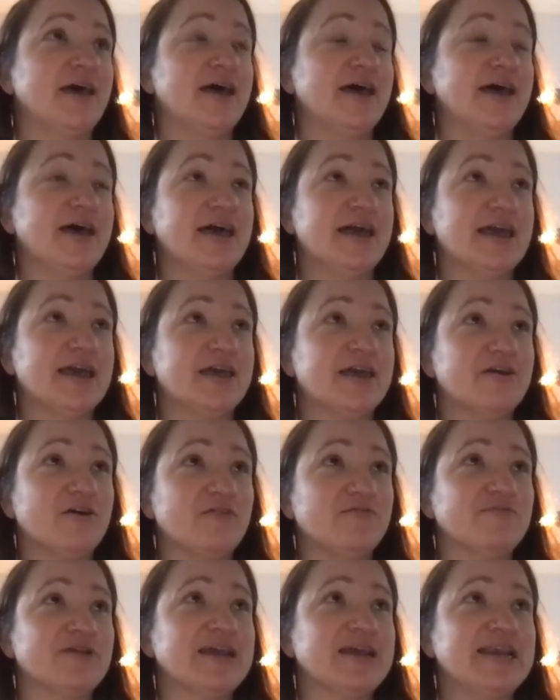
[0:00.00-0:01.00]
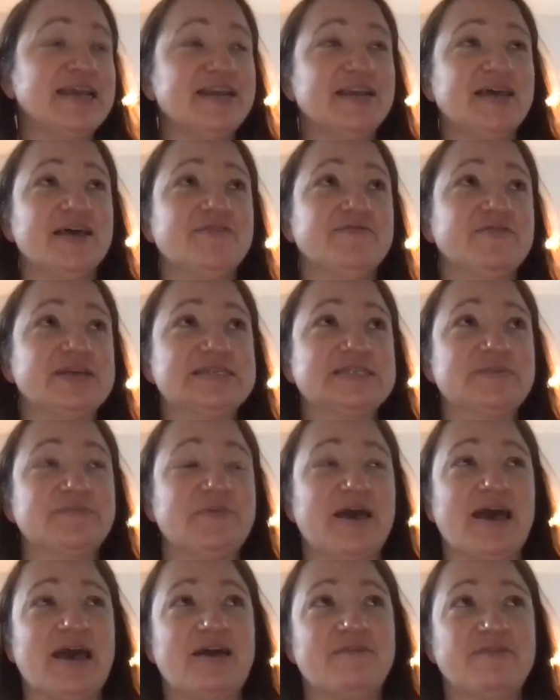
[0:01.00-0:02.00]
I got really nervous
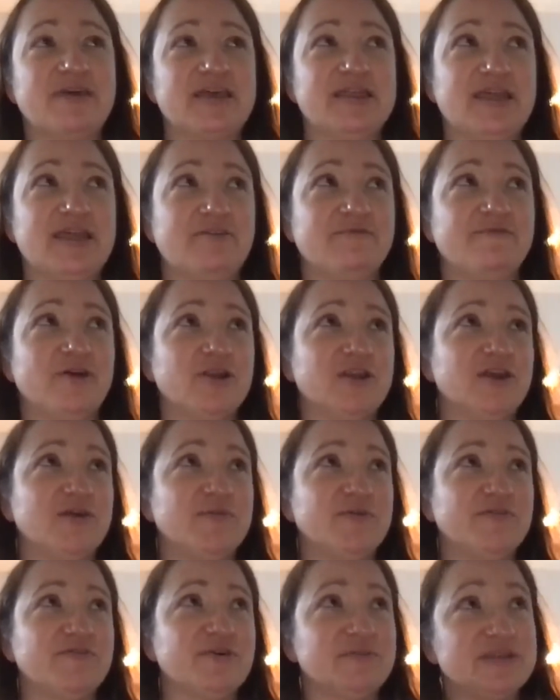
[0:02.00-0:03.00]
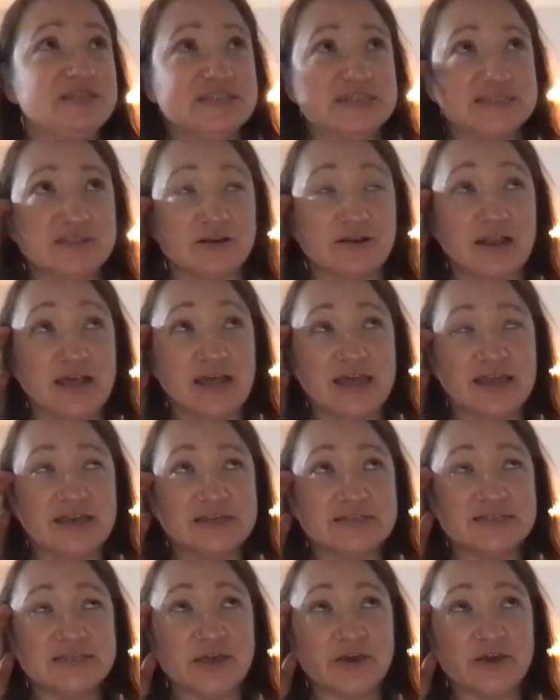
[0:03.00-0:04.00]
about having that volume of images online.
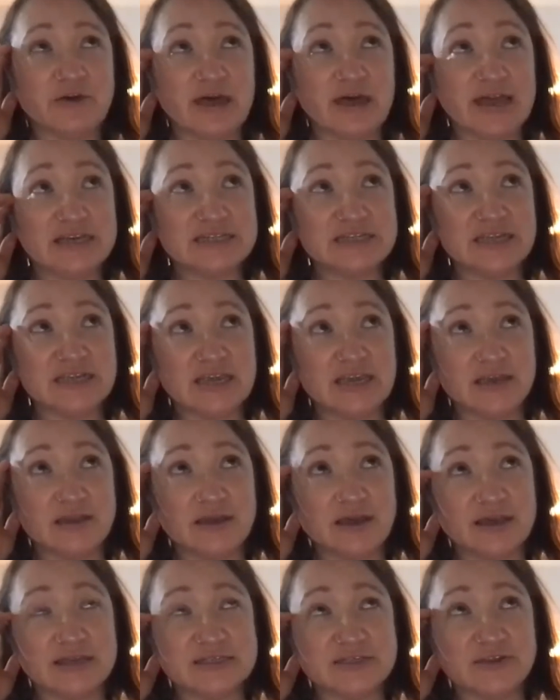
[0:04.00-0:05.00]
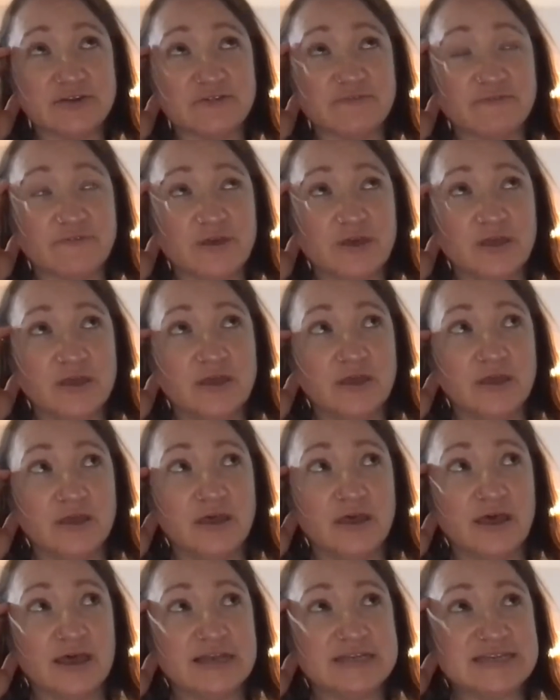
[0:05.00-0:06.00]
So I hmm. actually hmm. sort of
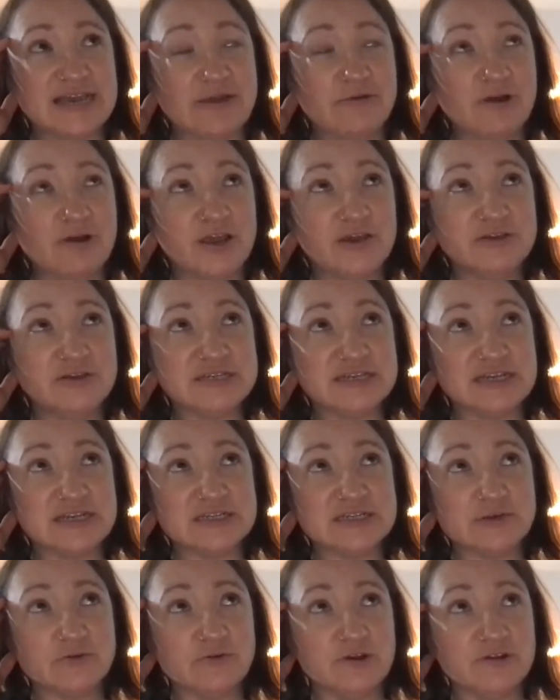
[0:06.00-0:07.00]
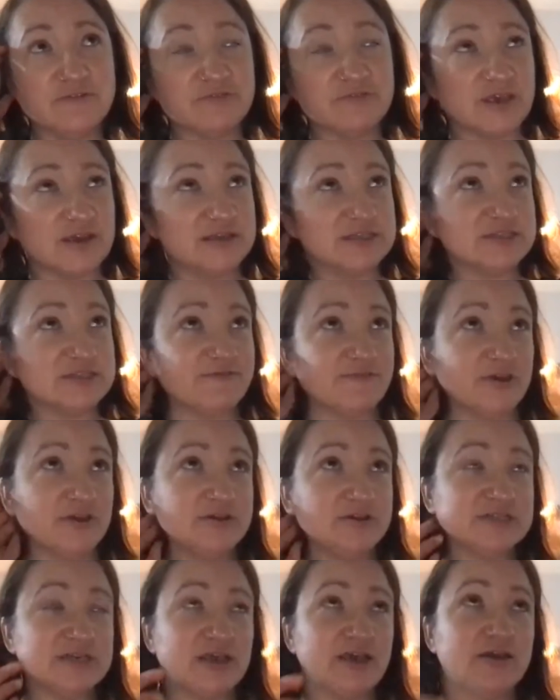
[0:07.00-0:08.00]
I downloaded all of those
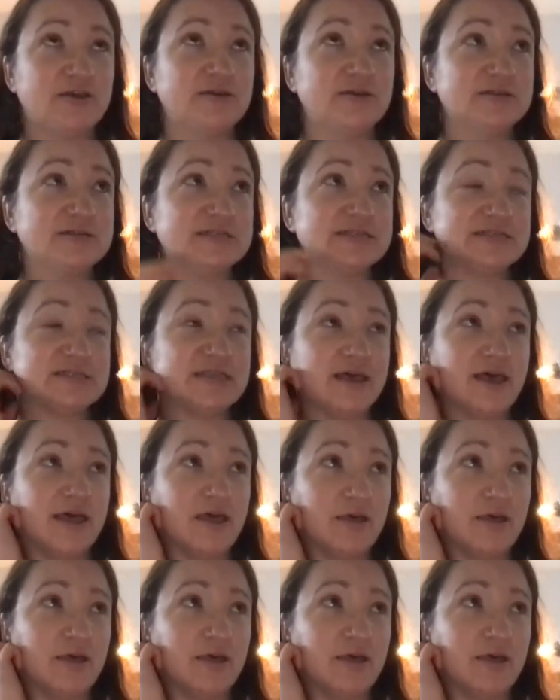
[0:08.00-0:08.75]
photos hmm.